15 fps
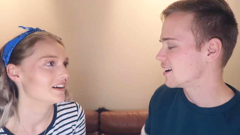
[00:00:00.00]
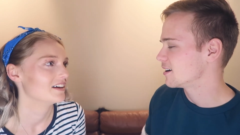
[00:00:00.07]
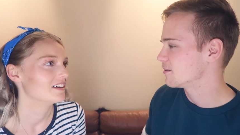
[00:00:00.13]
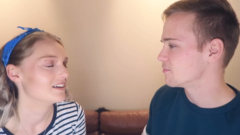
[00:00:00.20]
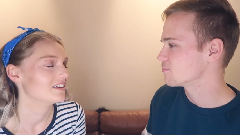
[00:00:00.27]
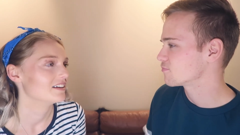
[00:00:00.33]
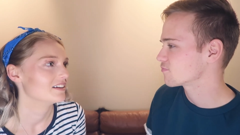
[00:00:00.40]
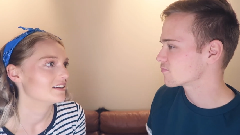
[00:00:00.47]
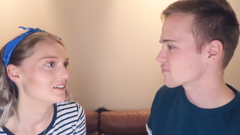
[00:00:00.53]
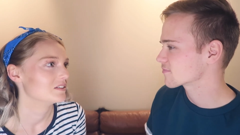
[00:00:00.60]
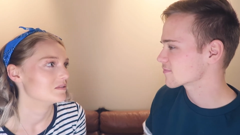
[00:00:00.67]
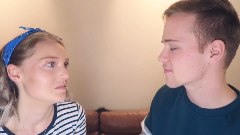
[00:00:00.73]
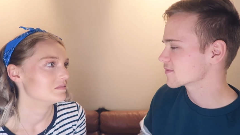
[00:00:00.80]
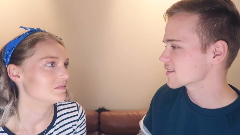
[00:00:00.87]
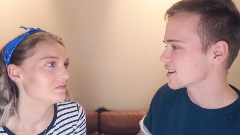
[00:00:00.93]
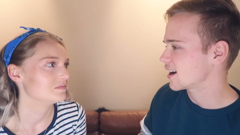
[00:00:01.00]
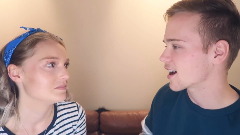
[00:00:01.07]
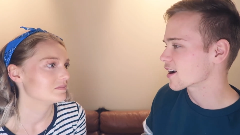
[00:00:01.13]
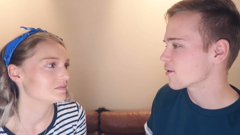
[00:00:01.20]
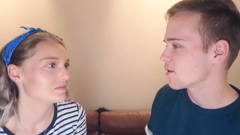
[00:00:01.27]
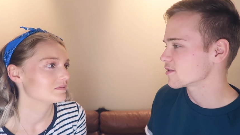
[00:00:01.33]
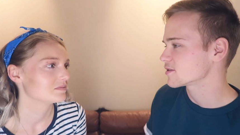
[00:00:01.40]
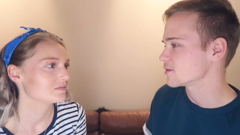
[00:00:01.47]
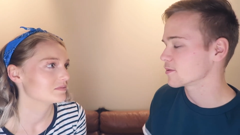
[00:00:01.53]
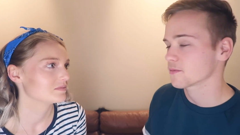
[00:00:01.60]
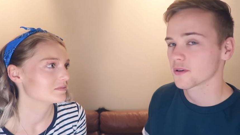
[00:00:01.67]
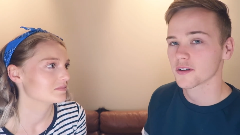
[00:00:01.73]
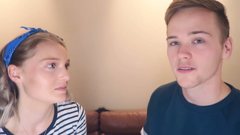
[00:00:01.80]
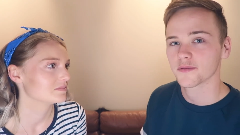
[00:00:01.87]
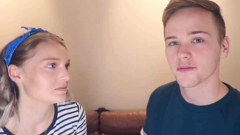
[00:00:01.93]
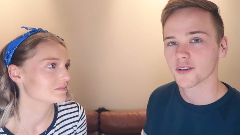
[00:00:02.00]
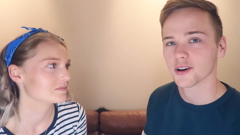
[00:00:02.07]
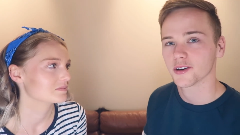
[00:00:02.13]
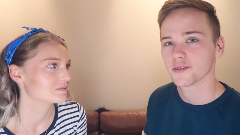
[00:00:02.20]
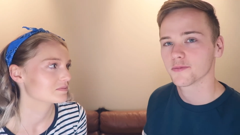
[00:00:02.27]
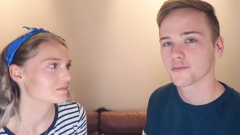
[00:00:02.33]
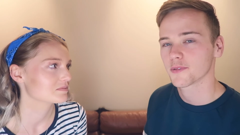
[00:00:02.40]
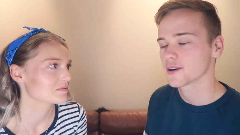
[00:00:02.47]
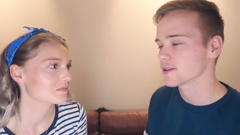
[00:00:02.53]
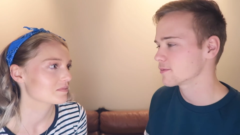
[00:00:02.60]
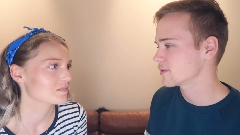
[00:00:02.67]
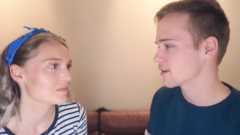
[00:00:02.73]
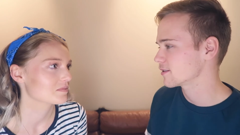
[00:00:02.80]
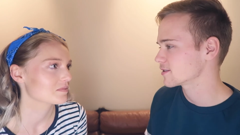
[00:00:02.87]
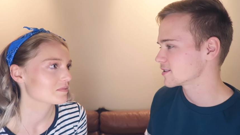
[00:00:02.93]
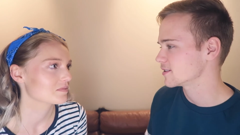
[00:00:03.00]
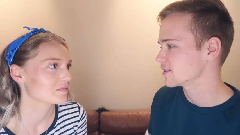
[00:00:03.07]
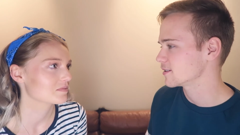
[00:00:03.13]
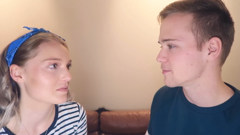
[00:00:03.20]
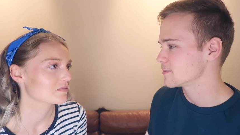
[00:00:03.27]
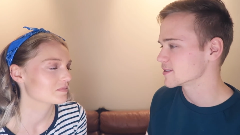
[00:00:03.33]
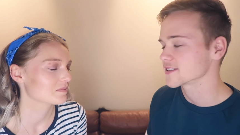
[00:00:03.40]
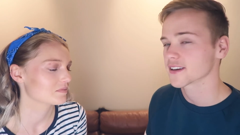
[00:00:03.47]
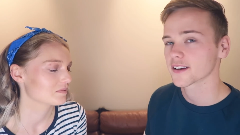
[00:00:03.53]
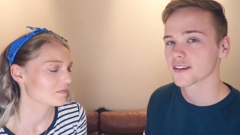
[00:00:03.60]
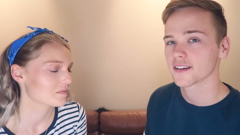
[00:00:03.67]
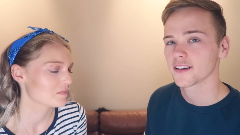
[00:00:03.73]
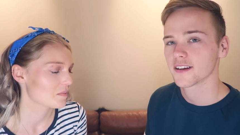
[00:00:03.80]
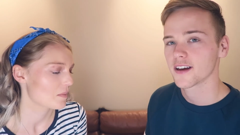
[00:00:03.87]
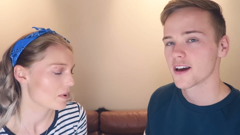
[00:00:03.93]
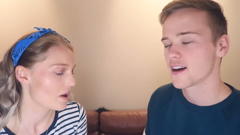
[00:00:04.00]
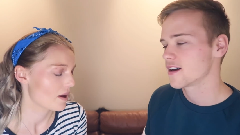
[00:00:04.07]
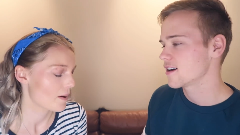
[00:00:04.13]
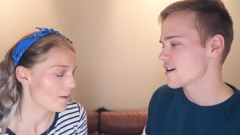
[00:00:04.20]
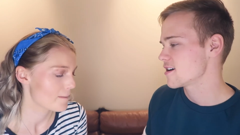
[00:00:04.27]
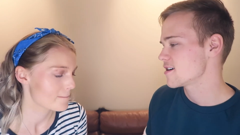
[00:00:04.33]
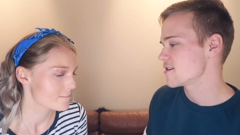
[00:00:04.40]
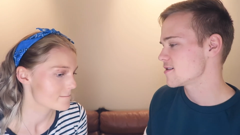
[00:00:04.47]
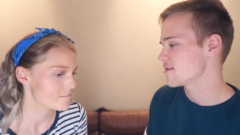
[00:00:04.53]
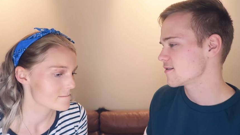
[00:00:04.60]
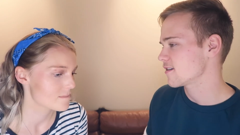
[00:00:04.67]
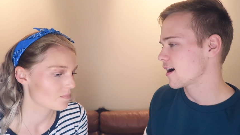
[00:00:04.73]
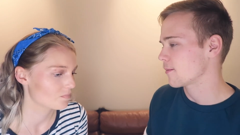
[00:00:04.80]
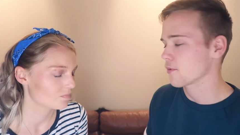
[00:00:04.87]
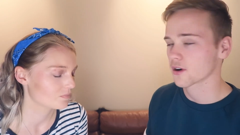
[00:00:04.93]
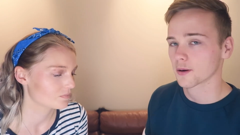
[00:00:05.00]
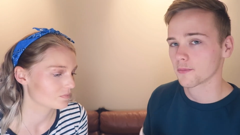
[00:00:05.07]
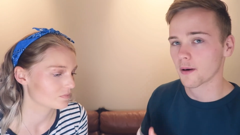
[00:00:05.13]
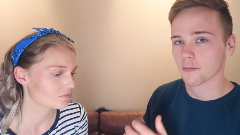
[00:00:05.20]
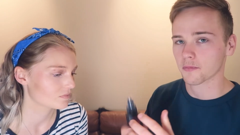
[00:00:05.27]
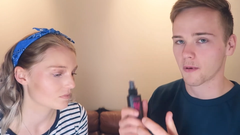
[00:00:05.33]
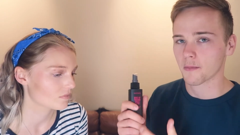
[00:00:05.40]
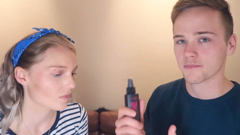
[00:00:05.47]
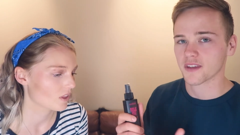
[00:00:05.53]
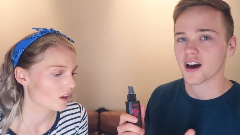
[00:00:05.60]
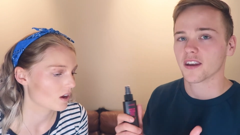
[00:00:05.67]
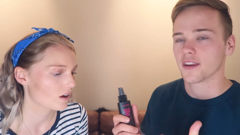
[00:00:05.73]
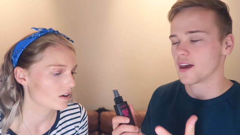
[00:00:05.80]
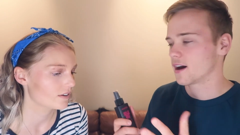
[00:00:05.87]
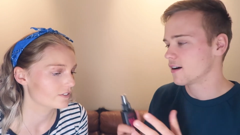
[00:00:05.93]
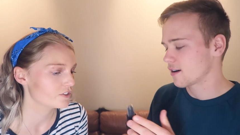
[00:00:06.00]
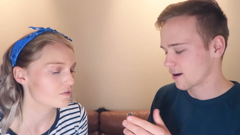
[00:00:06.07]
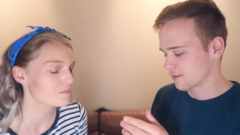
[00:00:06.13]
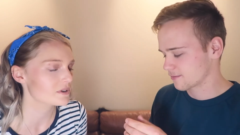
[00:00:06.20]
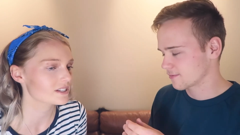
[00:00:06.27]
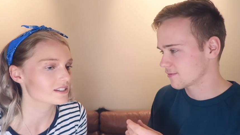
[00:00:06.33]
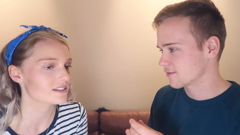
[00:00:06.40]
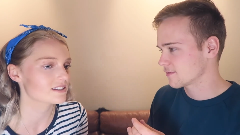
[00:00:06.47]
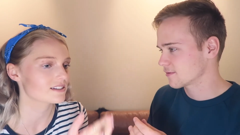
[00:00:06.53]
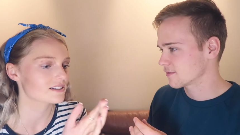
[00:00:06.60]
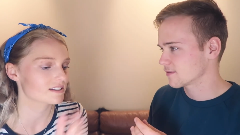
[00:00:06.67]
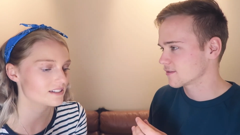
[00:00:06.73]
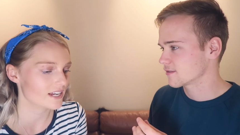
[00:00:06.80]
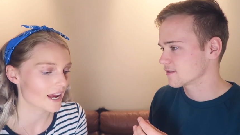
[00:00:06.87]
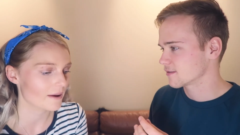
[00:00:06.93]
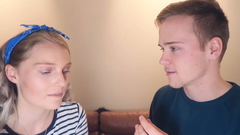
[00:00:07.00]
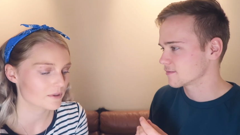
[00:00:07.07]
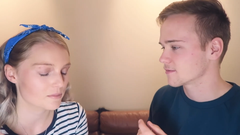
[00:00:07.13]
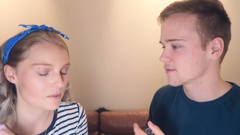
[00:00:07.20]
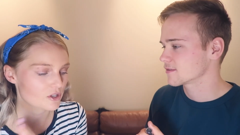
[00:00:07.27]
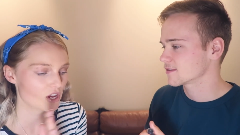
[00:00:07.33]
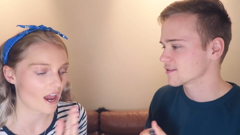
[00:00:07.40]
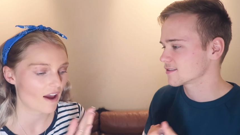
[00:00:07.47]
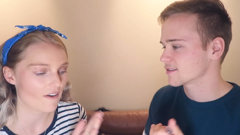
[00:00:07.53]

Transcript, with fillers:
Speaker 1: um, I don't know what else you would want, though. What, what else you got missing? I'm not gonna, I'm, I'm done now. You've
Speaker 2: missed steps, but you